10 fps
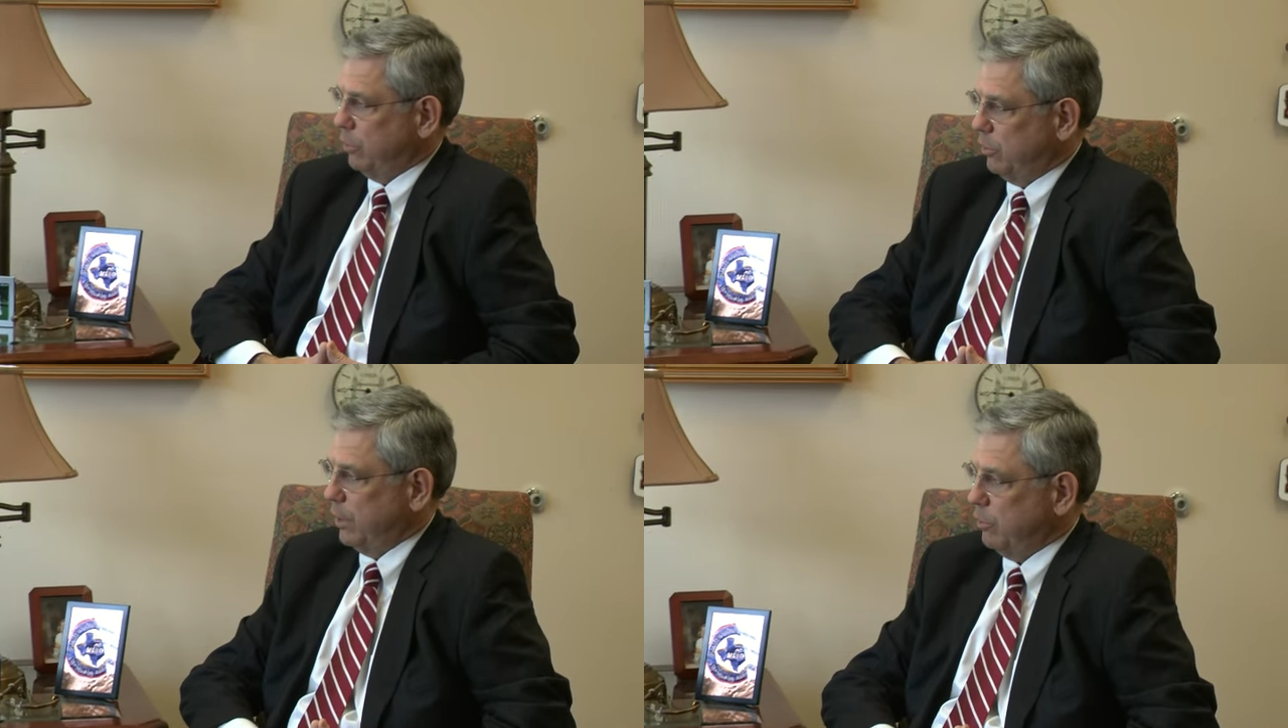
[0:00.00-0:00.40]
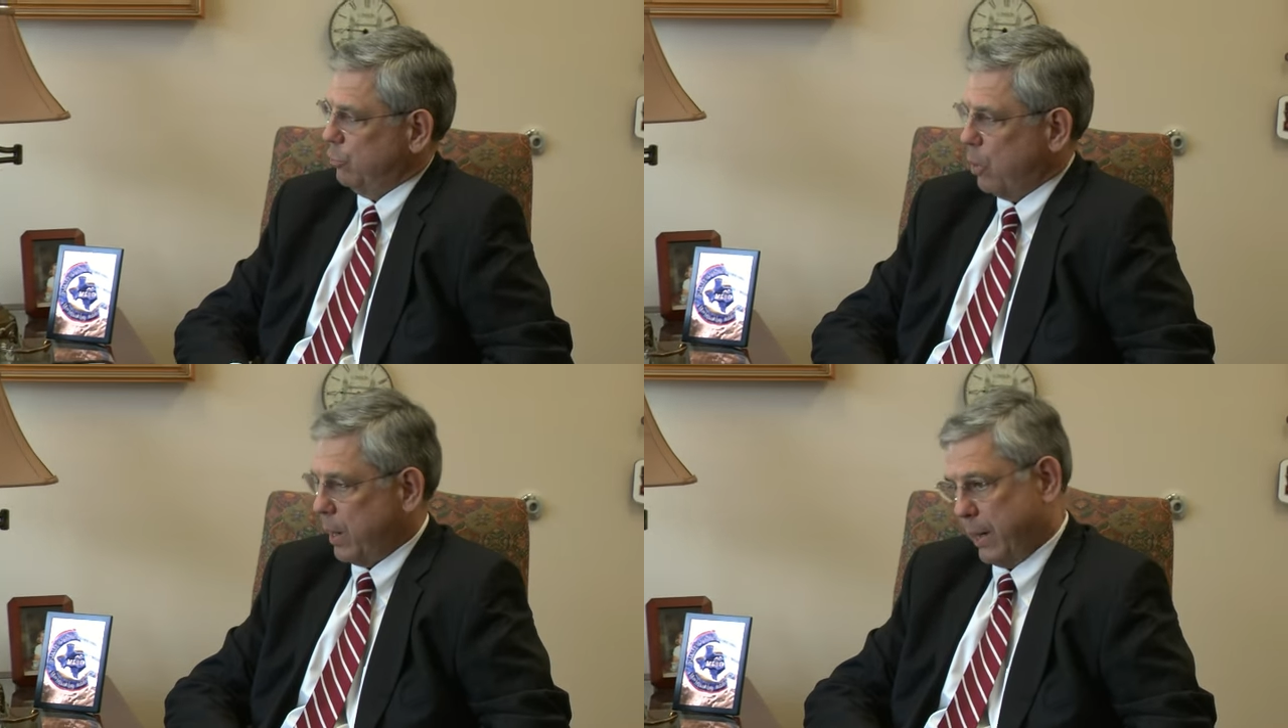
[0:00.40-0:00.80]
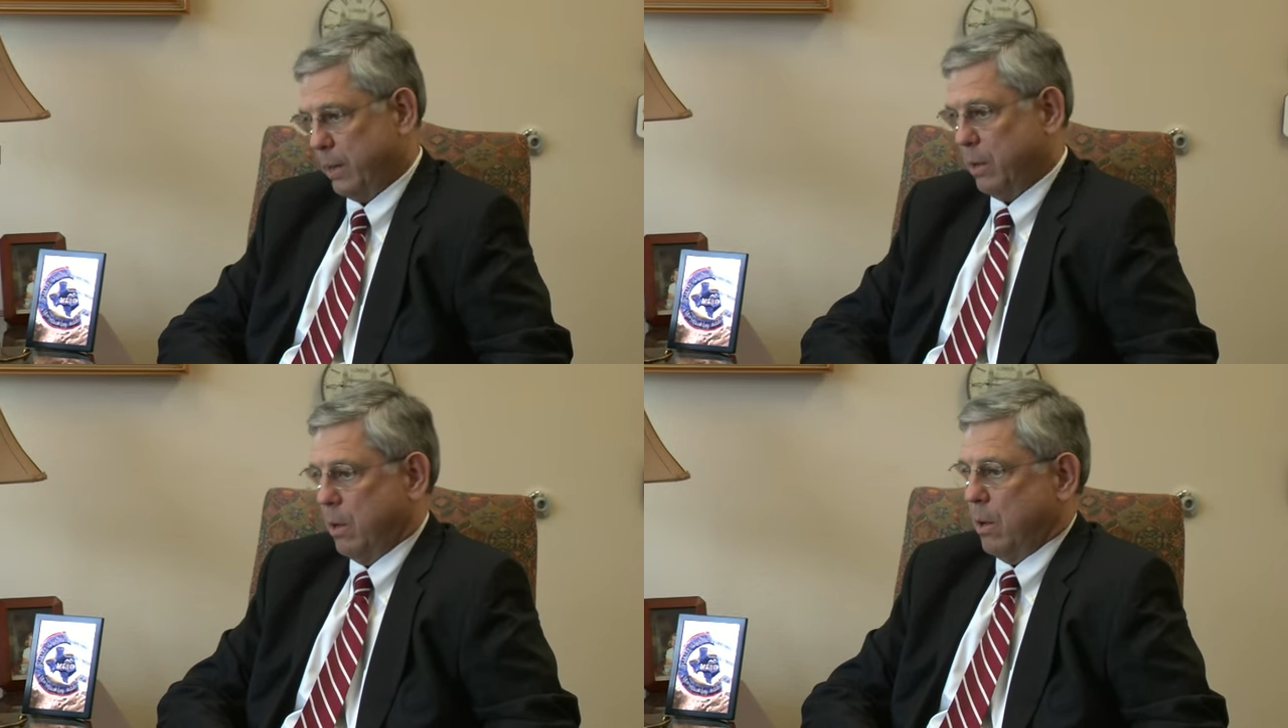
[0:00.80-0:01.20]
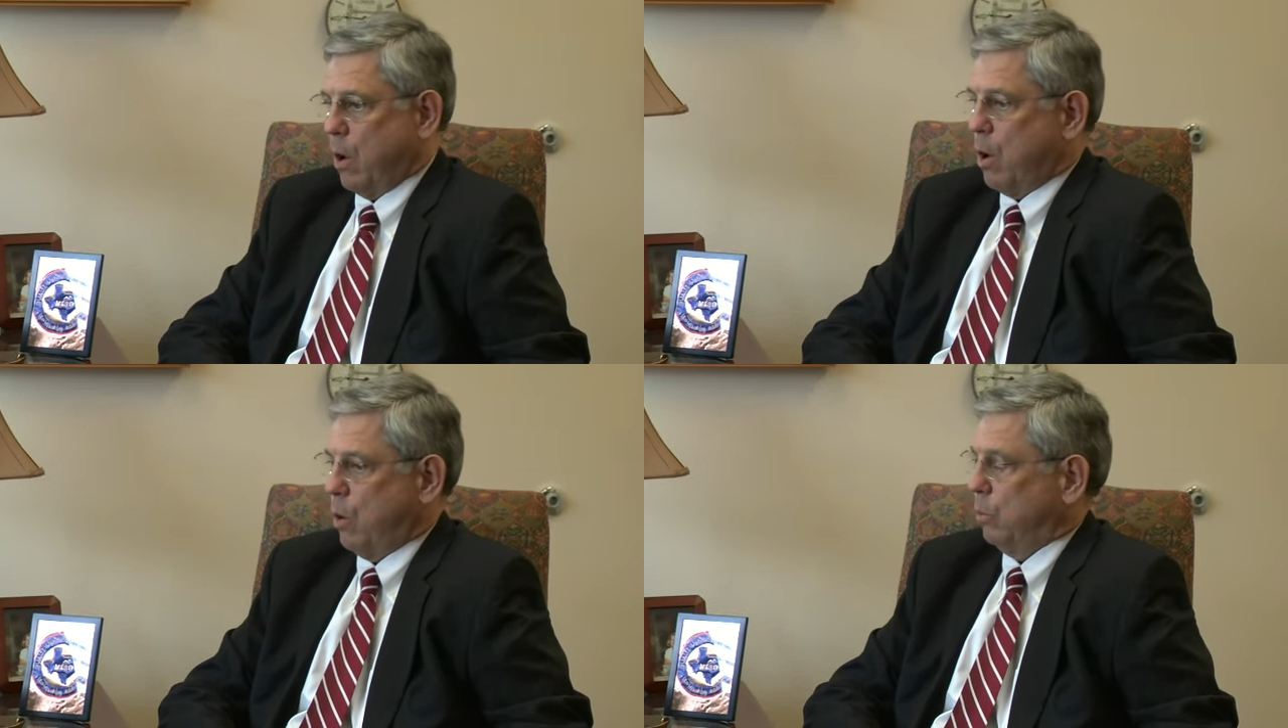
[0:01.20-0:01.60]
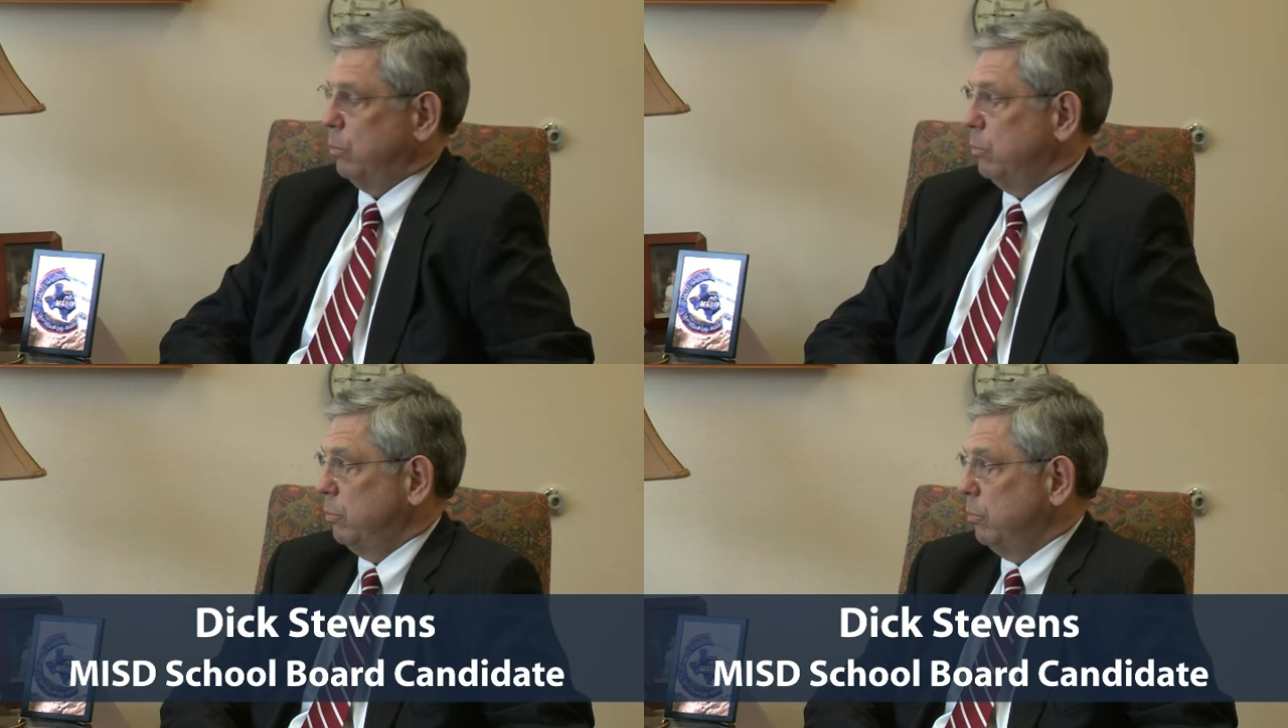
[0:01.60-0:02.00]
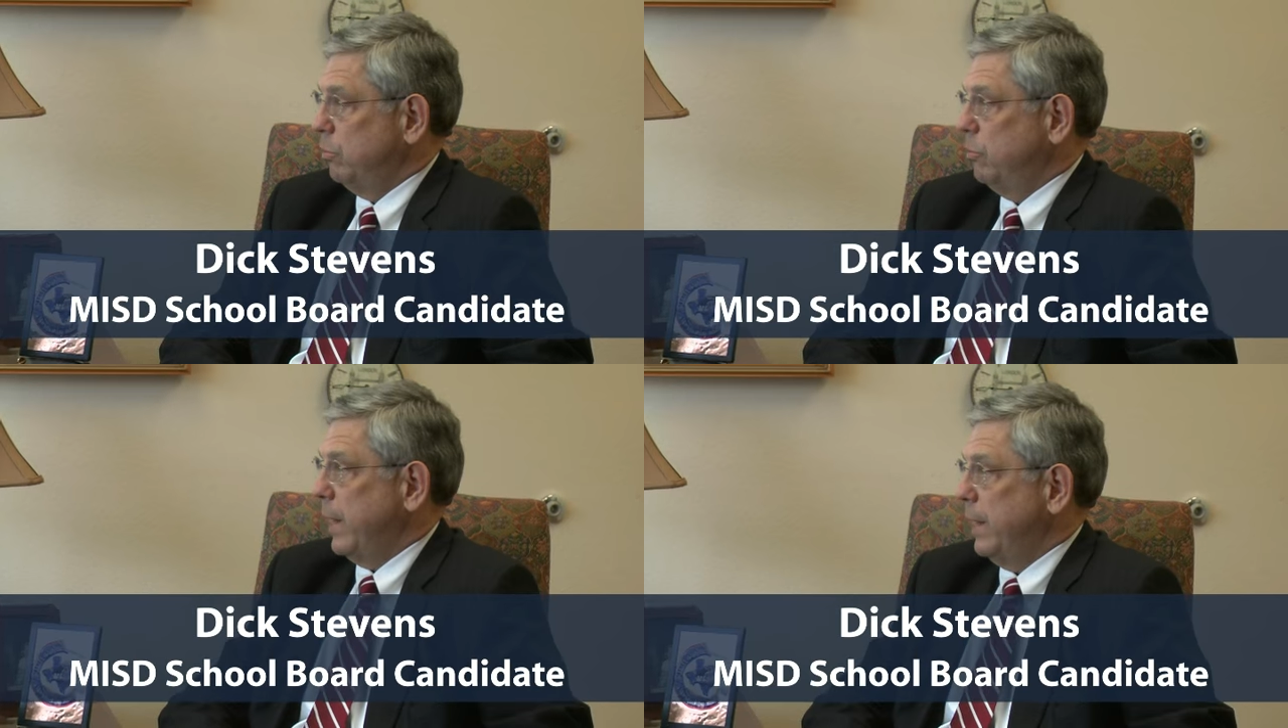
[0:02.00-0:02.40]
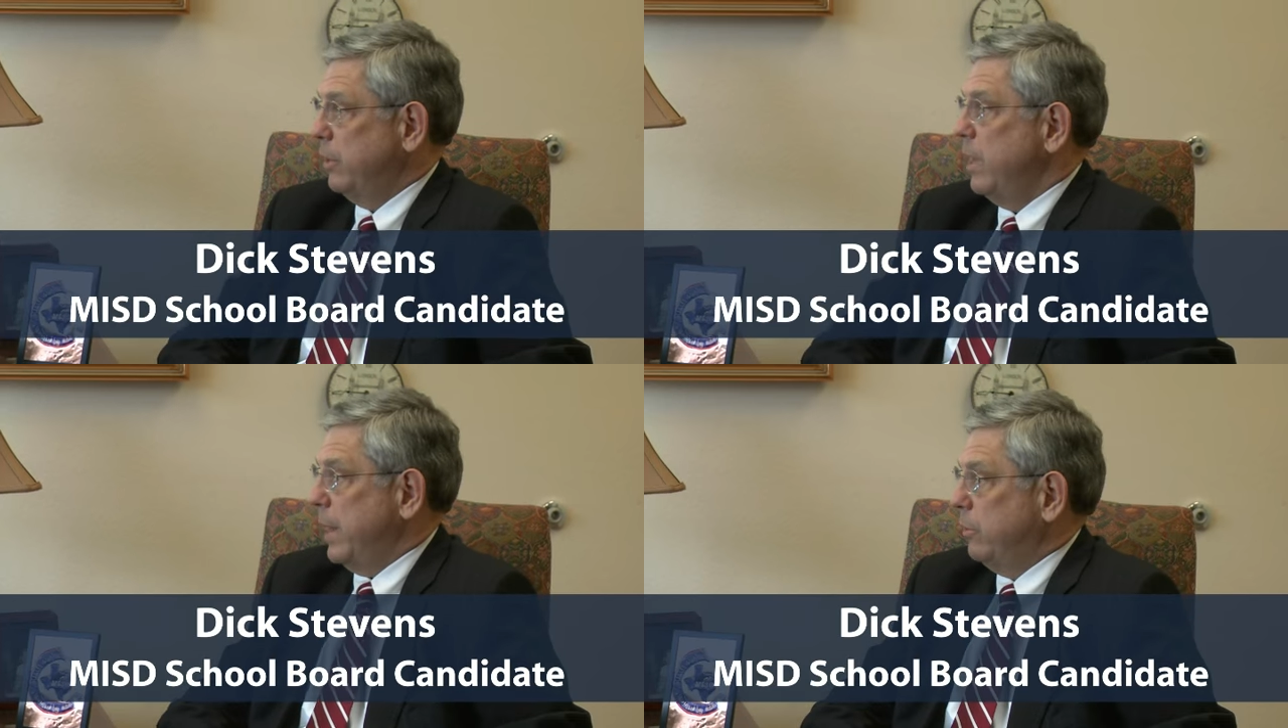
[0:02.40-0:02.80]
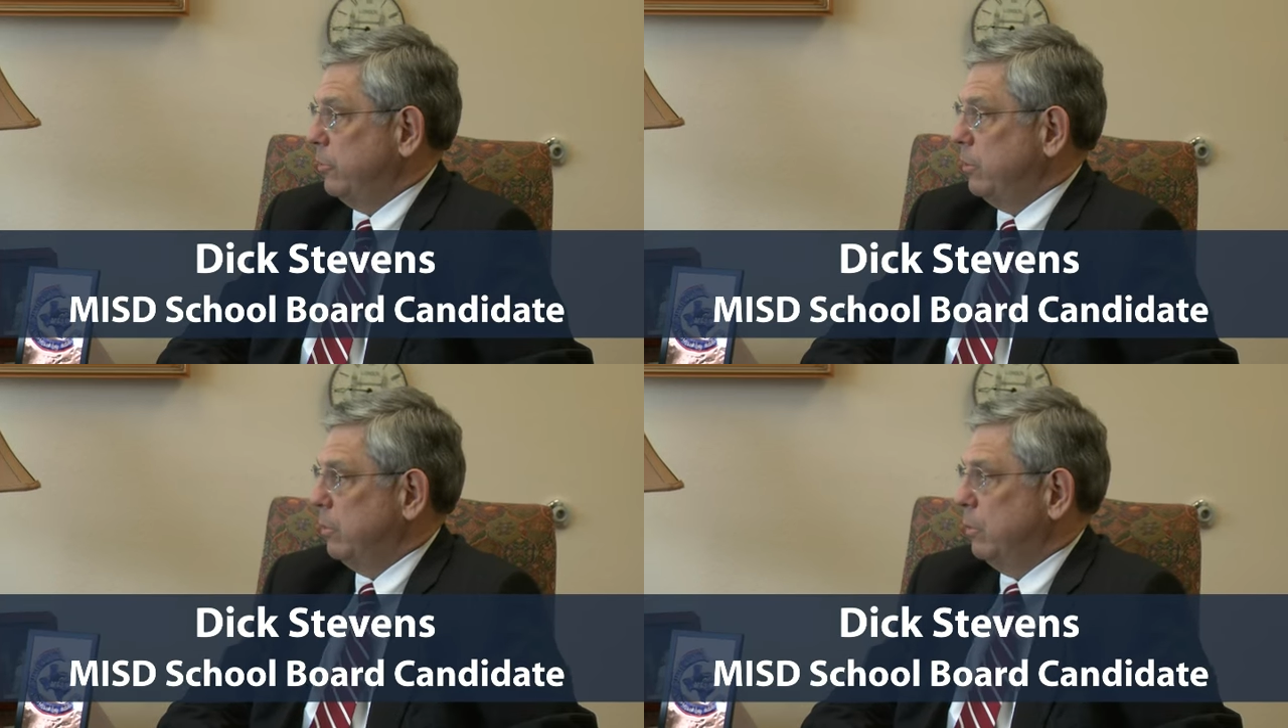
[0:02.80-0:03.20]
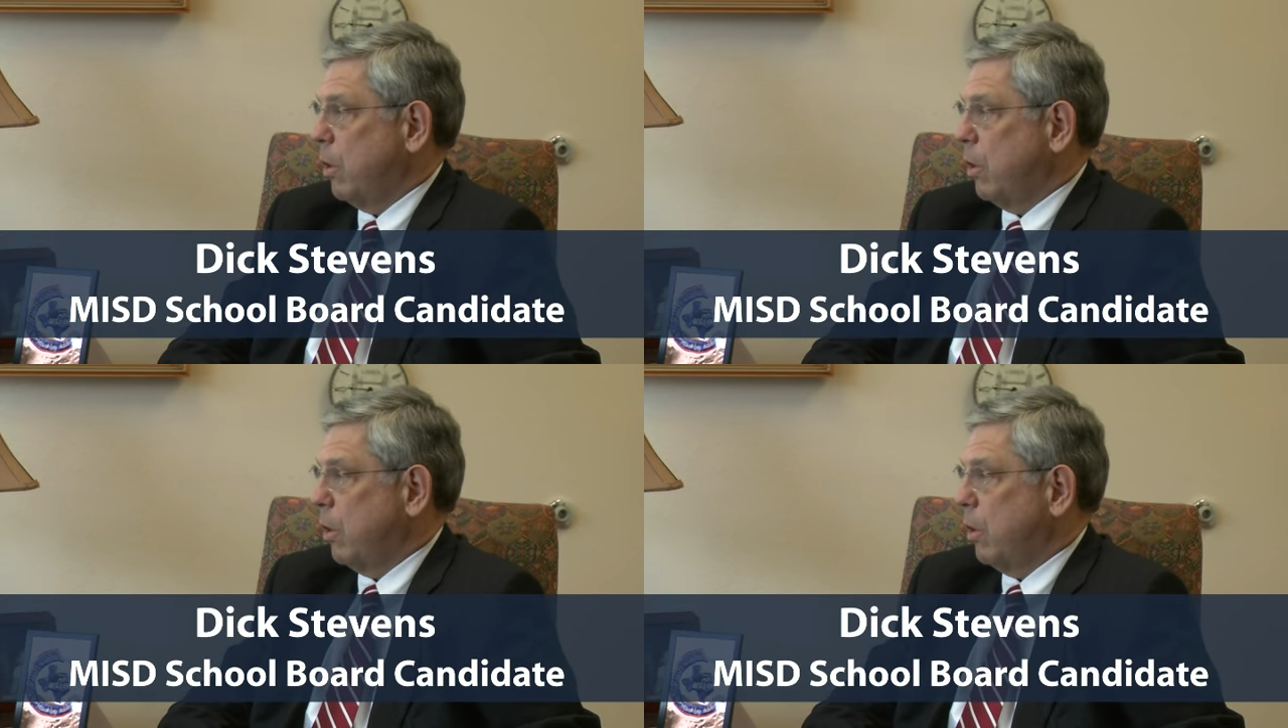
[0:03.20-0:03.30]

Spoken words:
success rate on state tests,